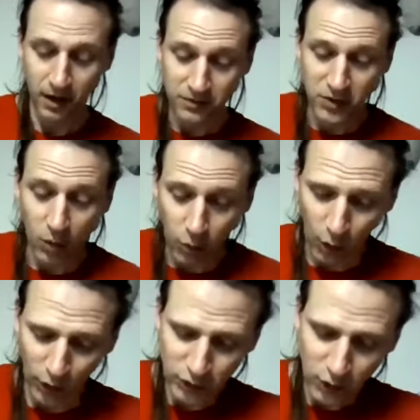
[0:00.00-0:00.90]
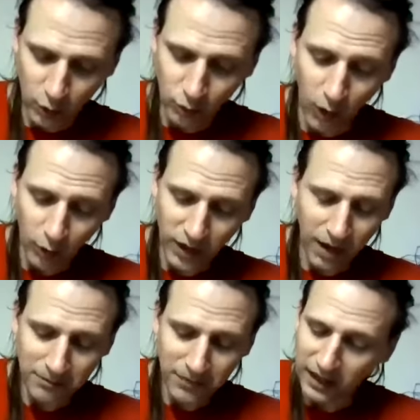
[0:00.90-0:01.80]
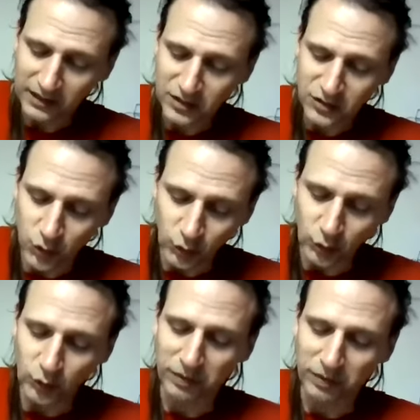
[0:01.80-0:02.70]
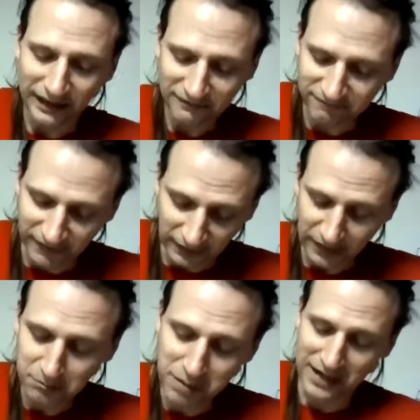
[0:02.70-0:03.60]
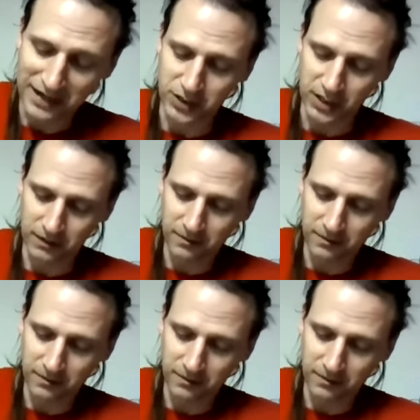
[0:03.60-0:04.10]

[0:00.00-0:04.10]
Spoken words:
The wart woke up in his cool bed feeling better.